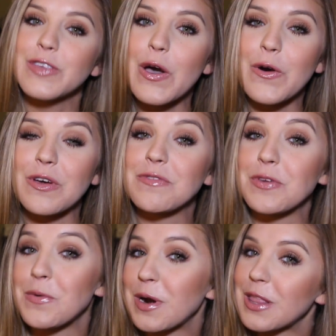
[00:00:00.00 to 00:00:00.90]
So if
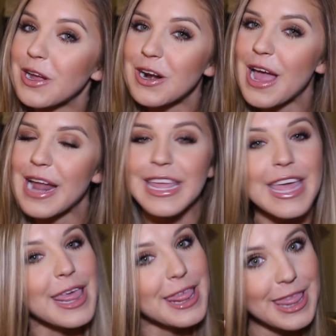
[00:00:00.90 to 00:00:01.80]
you want to learn how to
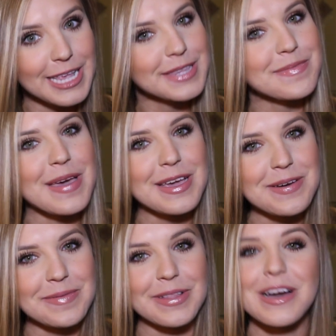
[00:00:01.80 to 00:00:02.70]
get this
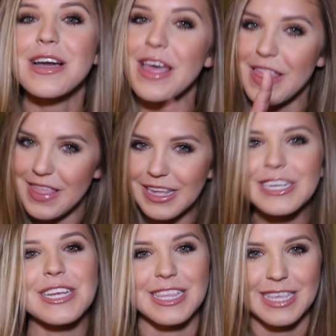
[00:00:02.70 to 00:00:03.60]
makeup look,
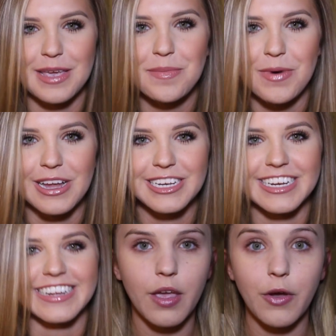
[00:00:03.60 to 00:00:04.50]
then just keep
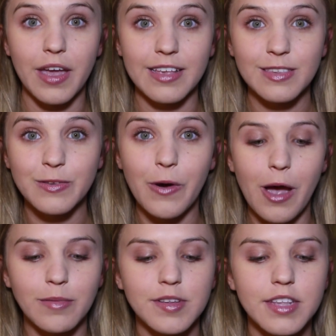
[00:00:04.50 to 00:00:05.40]
watching. Okay, so
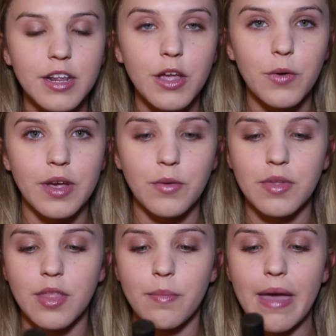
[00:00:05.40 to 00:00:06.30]
I'm just going to go in
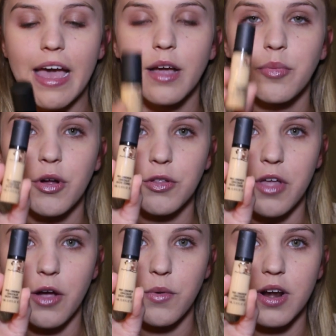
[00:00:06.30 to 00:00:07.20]
with the MAC Pro
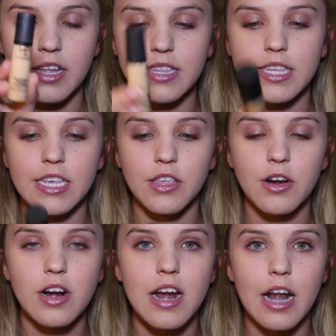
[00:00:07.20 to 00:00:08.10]
Longwear
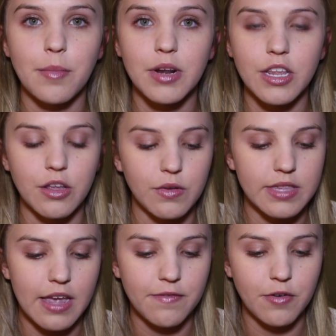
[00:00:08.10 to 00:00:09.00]
Concealer, and I'm going to use
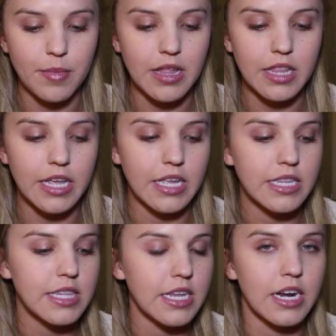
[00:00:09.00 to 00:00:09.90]
that for my
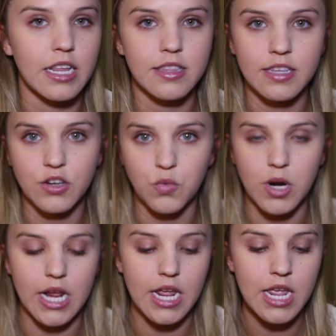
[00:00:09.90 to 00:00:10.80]
lids in the
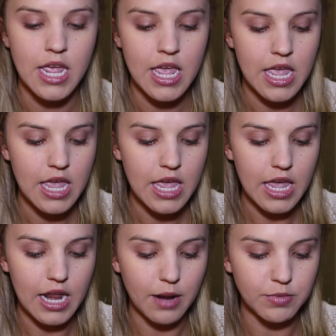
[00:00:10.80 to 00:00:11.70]
NC20.
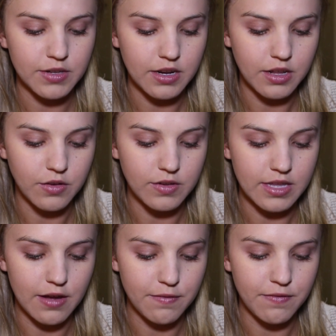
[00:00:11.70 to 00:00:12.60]
And I'm just going to use
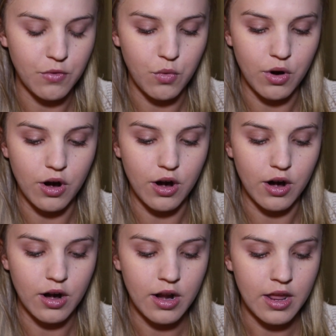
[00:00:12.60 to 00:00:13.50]
that
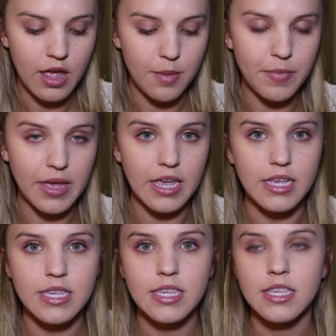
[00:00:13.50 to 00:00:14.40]
for a
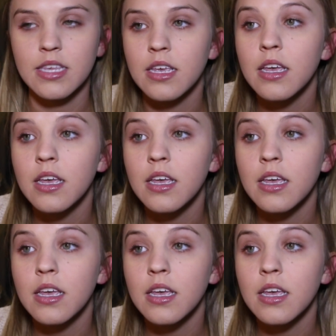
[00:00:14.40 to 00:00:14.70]
base,